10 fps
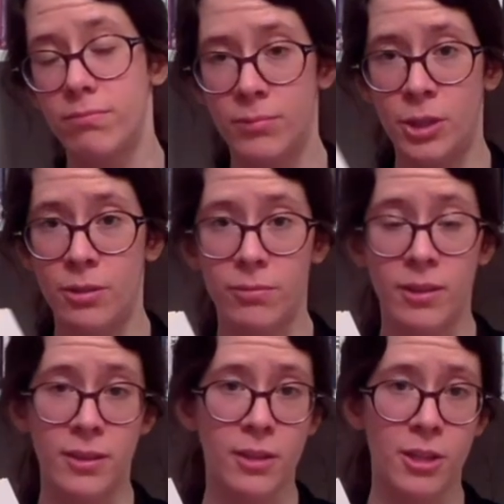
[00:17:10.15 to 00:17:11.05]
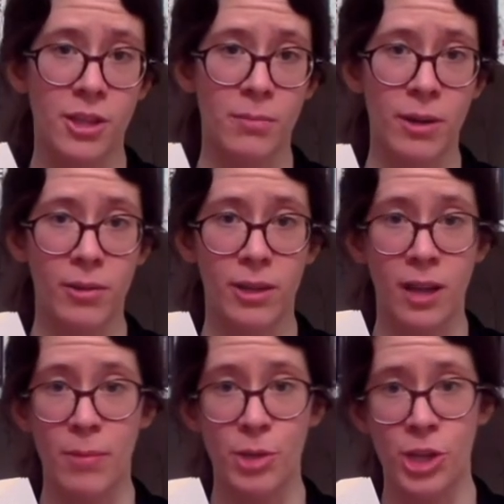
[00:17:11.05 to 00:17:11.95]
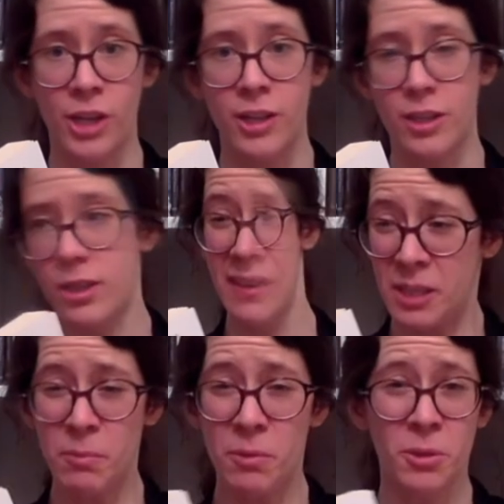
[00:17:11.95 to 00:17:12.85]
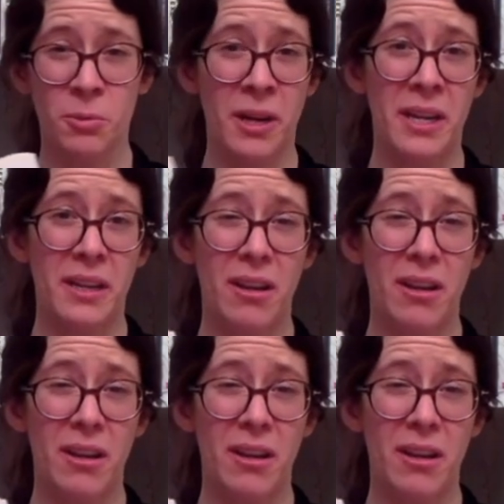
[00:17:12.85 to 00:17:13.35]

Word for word: you know, the discussion about climate change. This book was great.